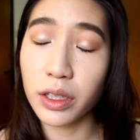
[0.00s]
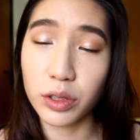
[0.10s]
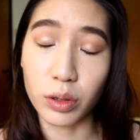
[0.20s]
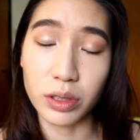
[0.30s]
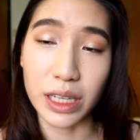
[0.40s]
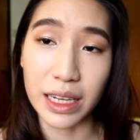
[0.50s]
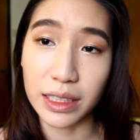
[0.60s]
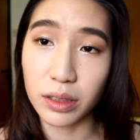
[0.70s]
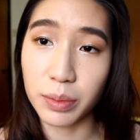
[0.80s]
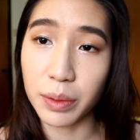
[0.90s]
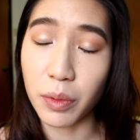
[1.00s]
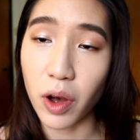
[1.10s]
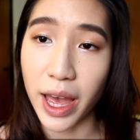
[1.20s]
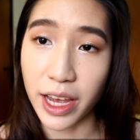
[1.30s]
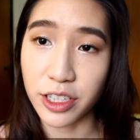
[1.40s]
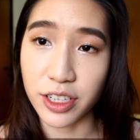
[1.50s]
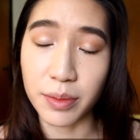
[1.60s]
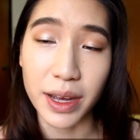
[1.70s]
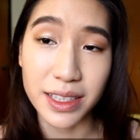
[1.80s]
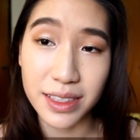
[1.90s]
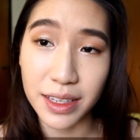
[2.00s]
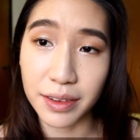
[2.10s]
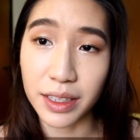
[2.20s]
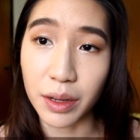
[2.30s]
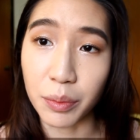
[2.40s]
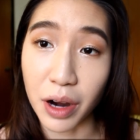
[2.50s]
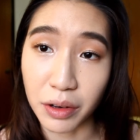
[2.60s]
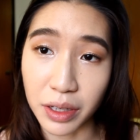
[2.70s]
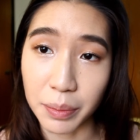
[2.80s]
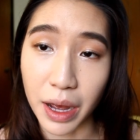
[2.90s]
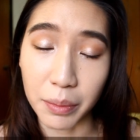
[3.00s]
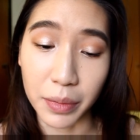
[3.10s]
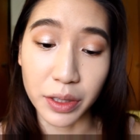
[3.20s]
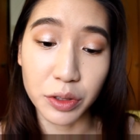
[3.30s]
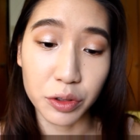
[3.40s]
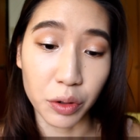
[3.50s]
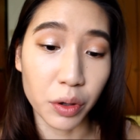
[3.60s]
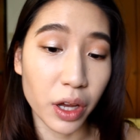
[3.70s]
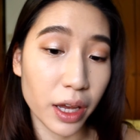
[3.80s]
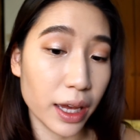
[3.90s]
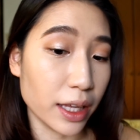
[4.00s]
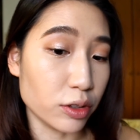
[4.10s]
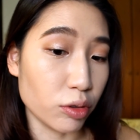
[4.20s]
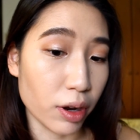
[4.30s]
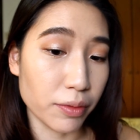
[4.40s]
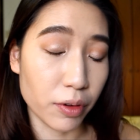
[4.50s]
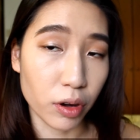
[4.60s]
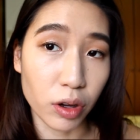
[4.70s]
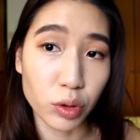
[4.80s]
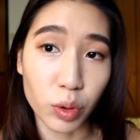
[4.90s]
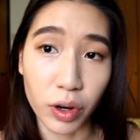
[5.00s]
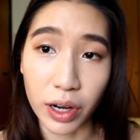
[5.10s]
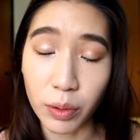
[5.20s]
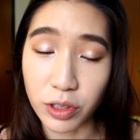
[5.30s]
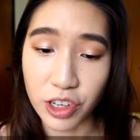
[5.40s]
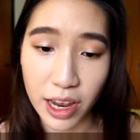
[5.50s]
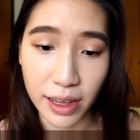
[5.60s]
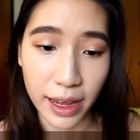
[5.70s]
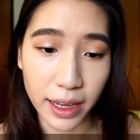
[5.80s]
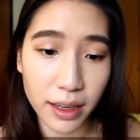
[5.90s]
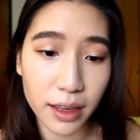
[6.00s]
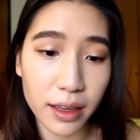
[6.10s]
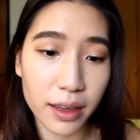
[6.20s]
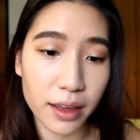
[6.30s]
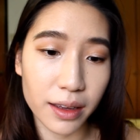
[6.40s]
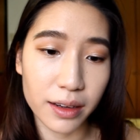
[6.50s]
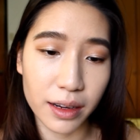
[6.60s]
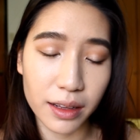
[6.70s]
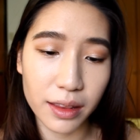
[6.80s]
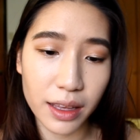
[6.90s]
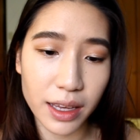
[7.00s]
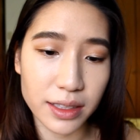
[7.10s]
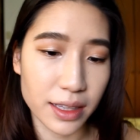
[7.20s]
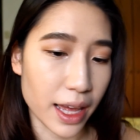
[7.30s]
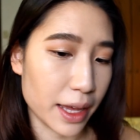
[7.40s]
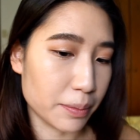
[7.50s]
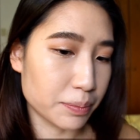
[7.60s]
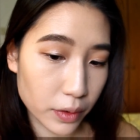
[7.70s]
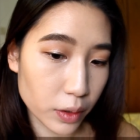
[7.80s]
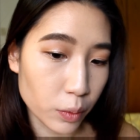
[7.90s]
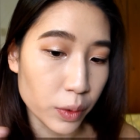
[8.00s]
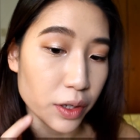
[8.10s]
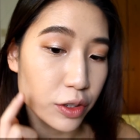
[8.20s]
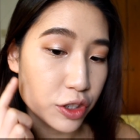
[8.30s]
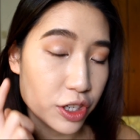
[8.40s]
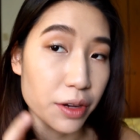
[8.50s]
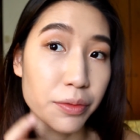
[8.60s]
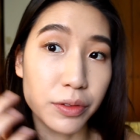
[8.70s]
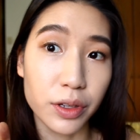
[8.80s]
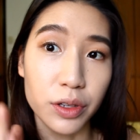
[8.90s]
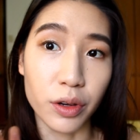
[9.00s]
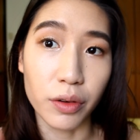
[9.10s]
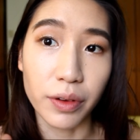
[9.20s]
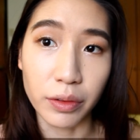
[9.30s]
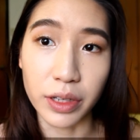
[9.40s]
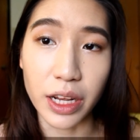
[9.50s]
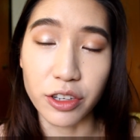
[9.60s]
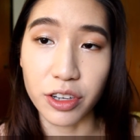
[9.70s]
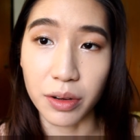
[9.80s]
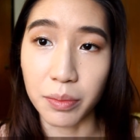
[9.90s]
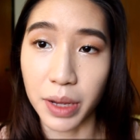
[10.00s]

so it's a little bit more ashy, but it's still in the brown department, so it's great for contouring, which I like. Another thing is that will shift your foundation